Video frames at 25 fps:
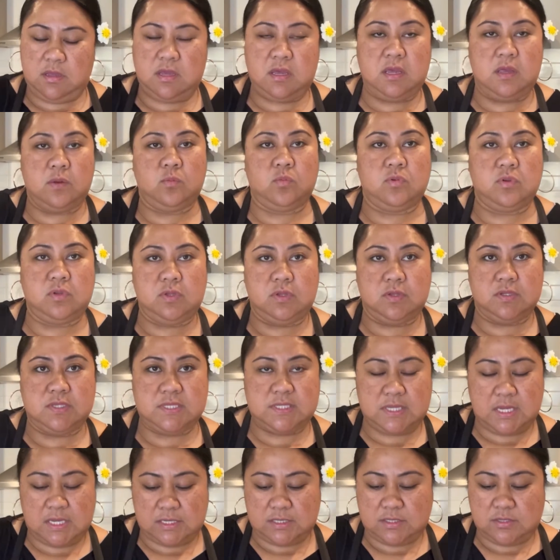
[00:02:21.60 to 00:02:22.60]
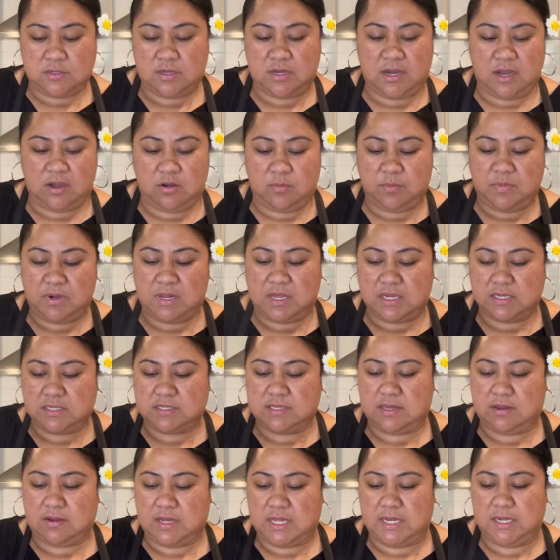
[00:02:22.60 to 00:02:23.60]
And we'll use that to
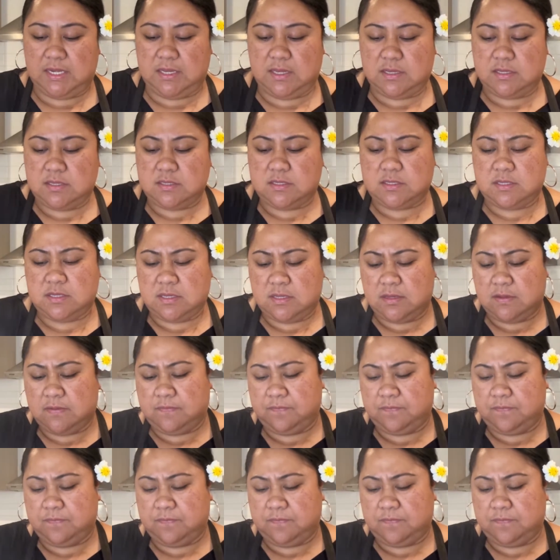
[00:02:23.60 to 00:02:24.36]
caramelize our onions,